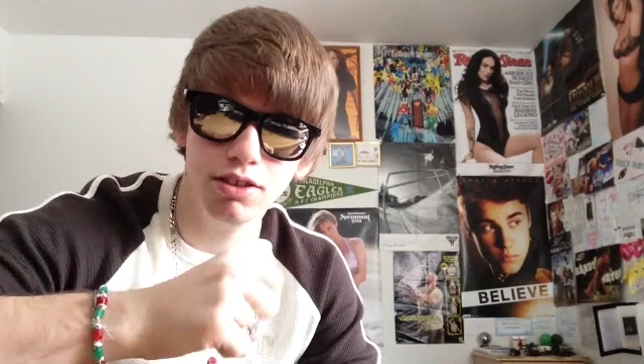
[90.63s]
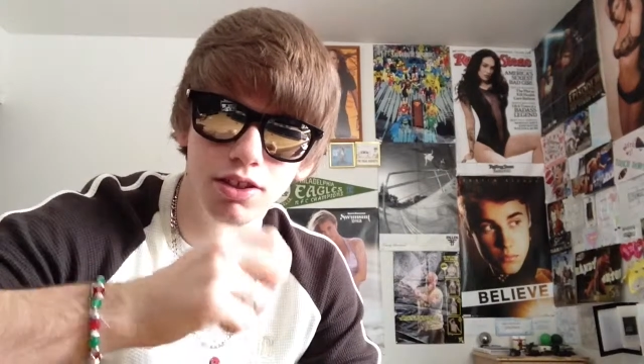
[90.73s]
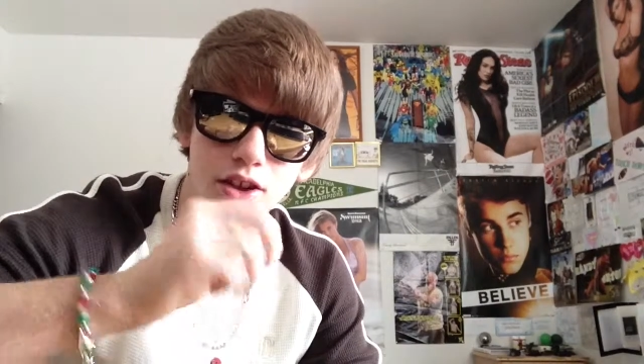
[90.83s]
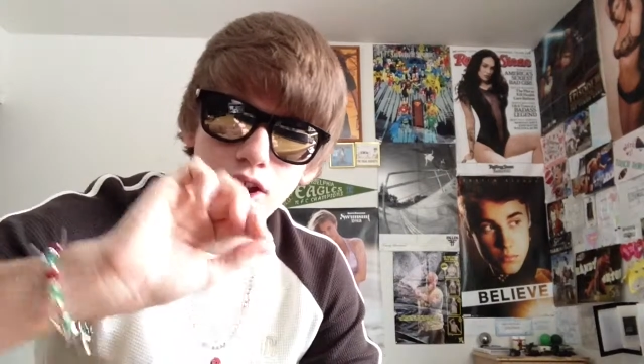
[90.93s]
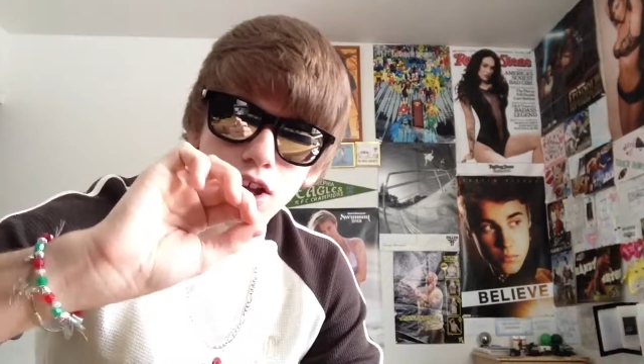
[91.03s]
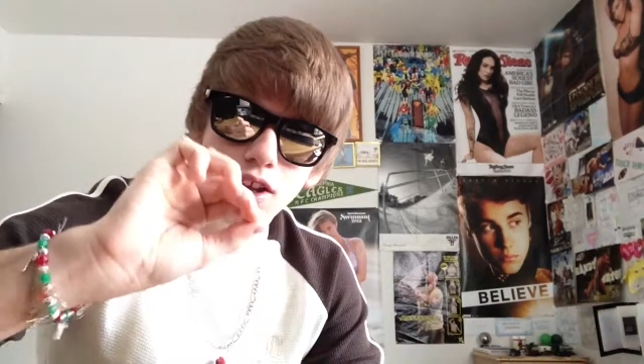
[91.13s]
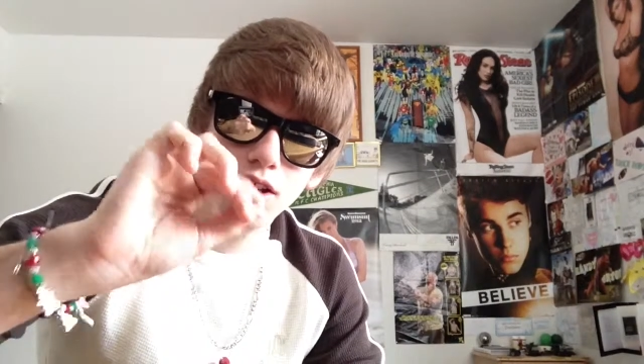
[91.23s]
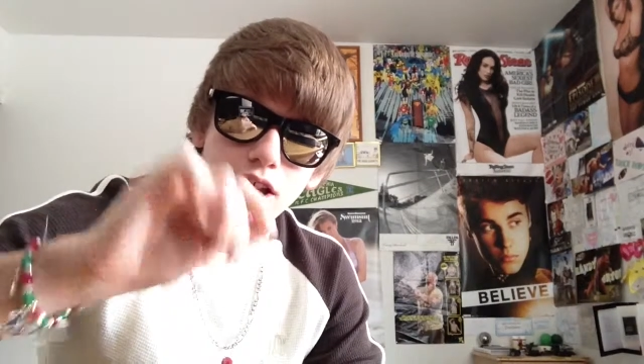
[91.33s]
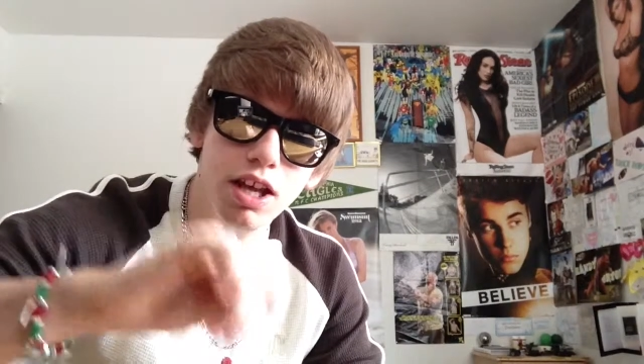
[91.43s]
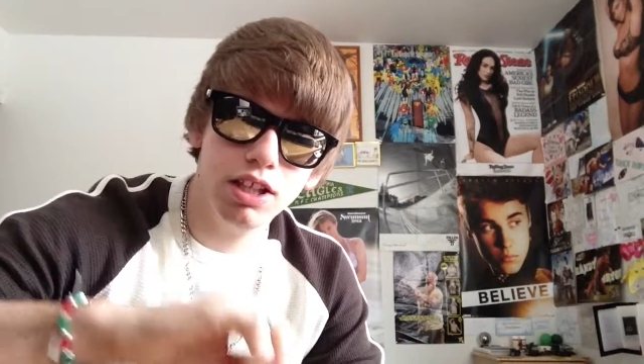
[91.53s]
and
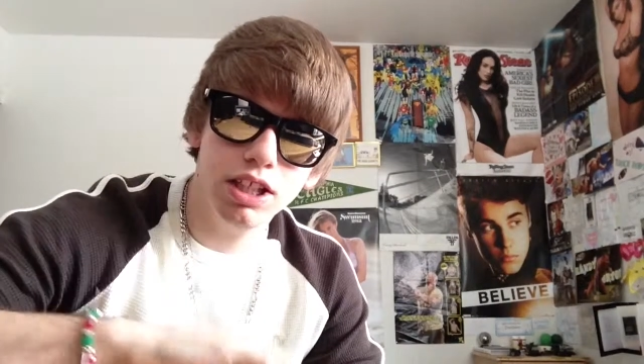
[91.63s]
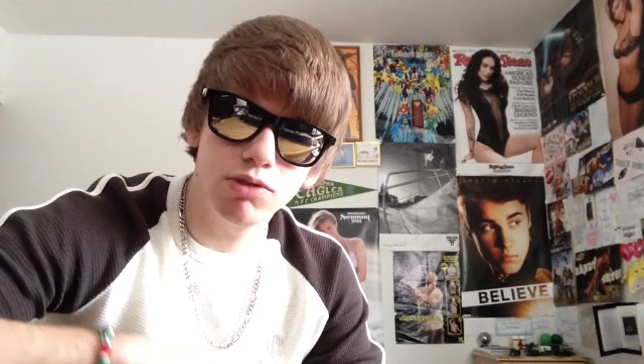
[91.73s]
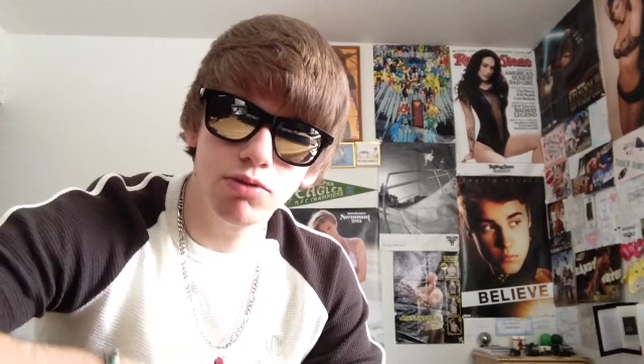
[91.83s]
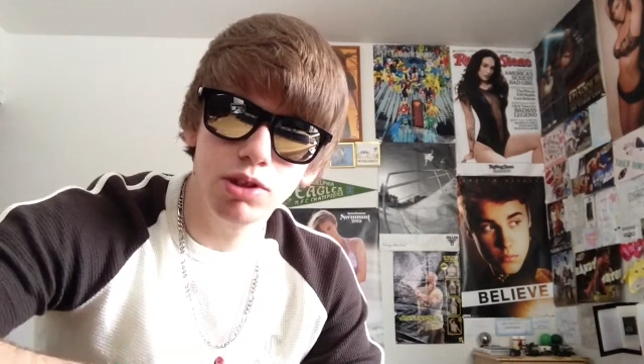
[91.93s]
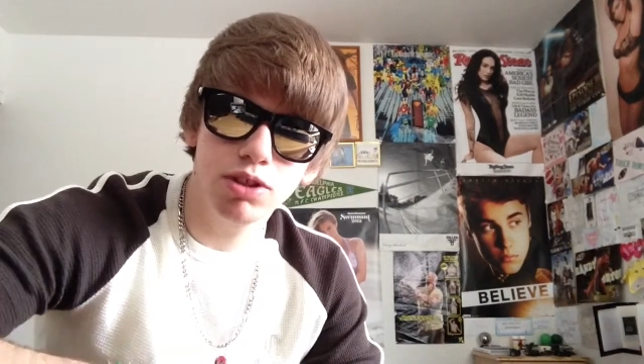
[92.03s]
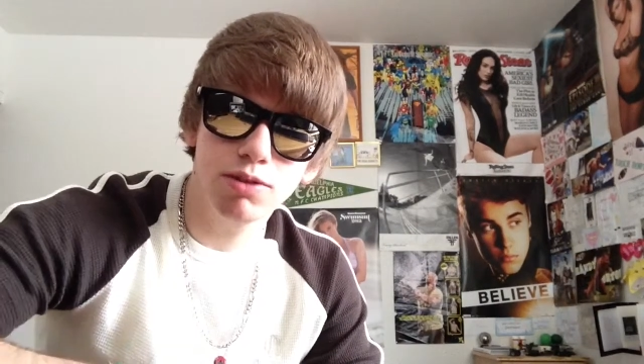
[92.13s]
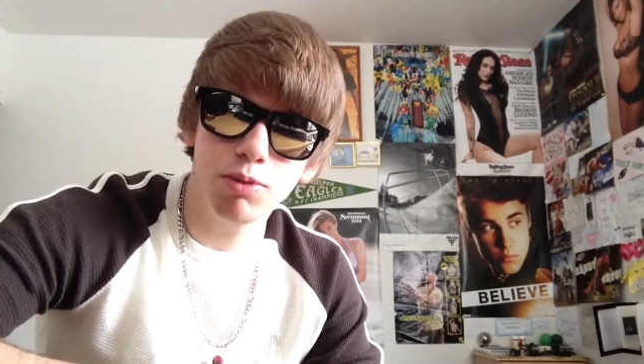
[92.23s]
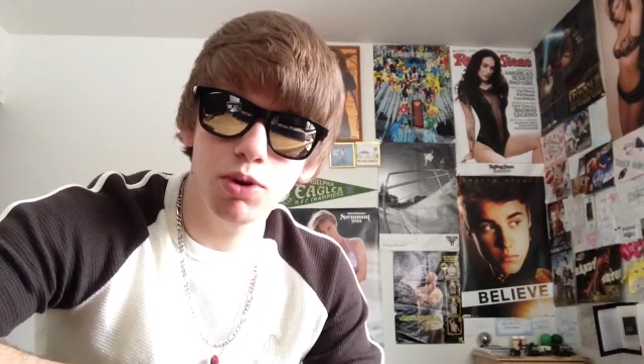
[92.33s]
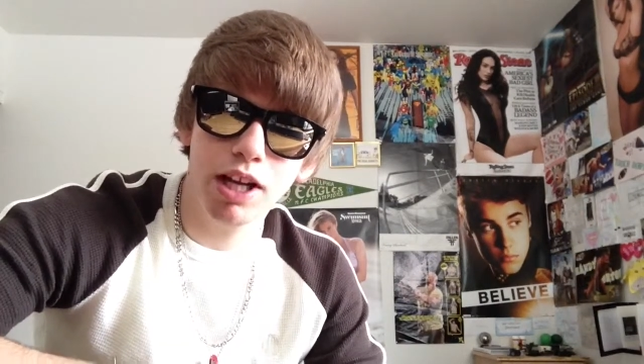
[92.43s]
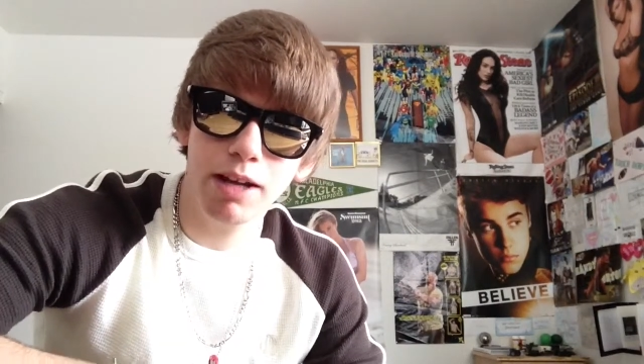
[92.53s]
real
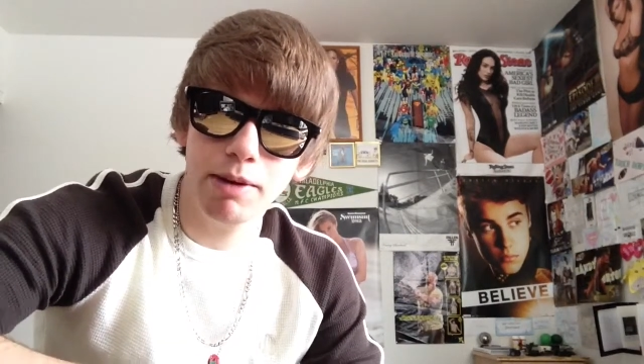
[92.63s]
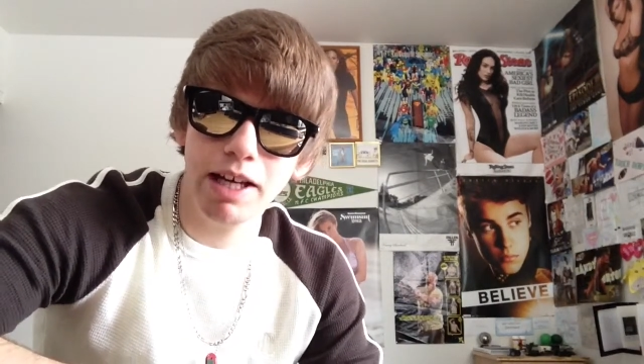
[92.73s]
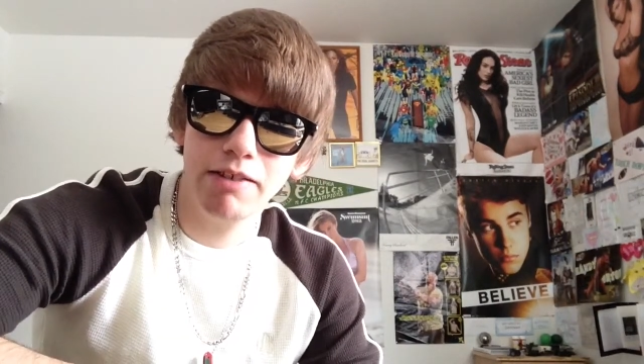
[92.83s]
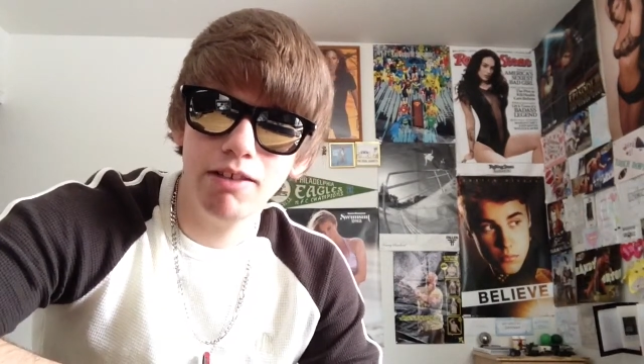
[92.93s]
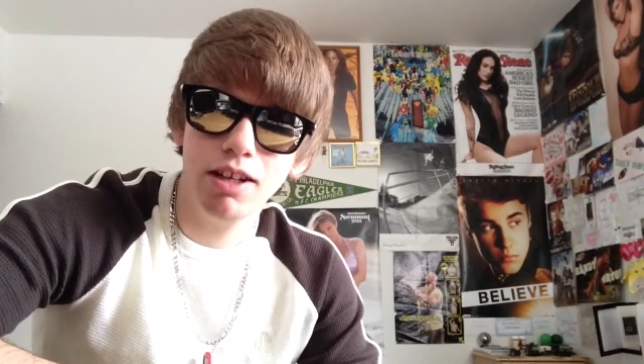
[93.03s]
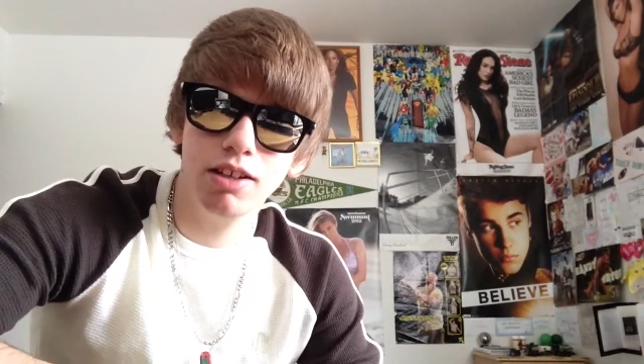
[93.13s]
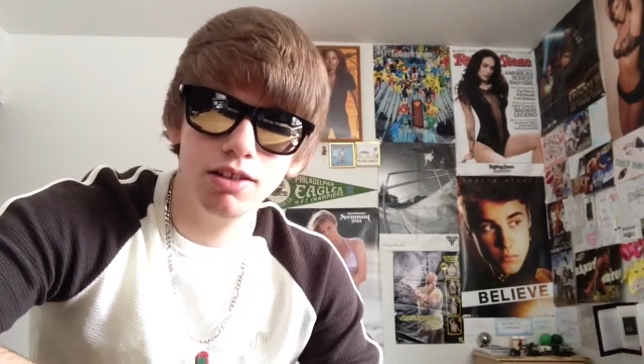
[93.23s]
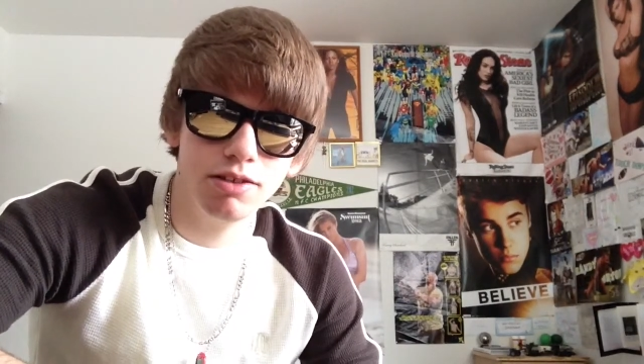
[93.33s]
smoke came out of it.